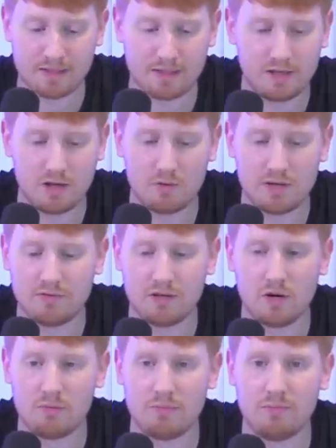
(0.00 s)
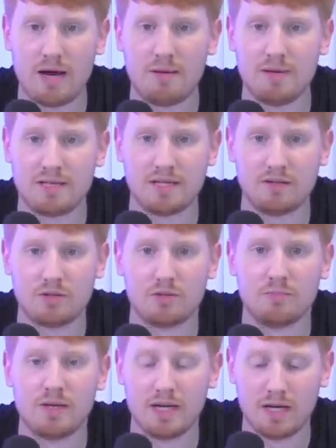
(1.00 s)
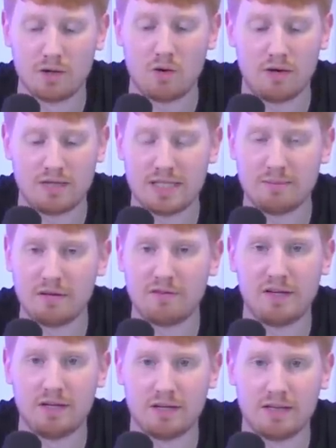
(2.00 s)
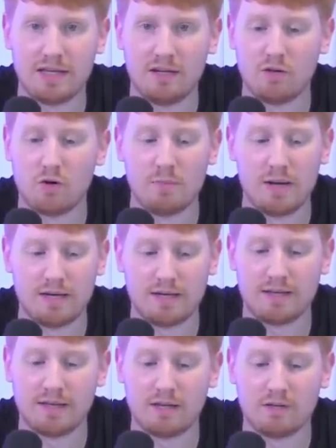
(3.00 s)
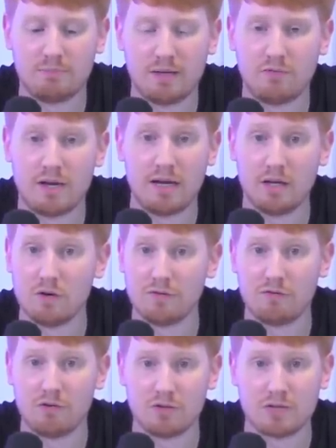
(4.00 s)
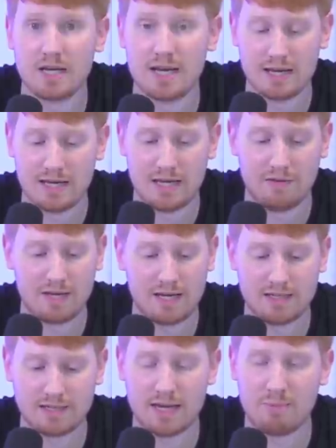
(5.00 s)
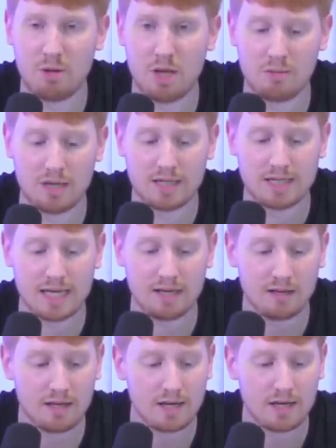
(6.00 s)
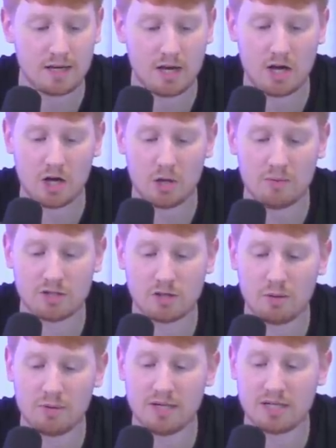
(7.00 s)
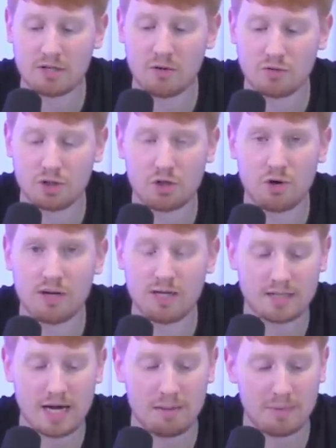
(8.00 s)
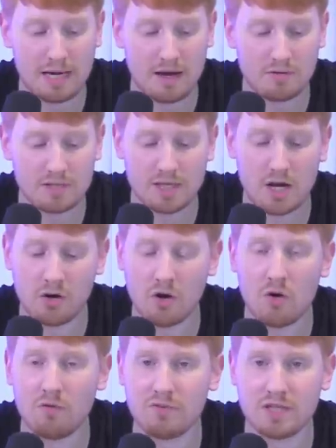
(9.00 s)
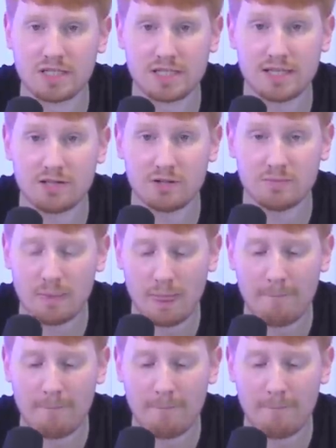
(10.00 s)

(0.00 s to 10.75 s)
you know, even though we are missing some quality in midfield, I think he'll come in and I think he'll be really good for us if that is a permanent deal. Lewis Dobbin is close to joining Derby County on loan for the season.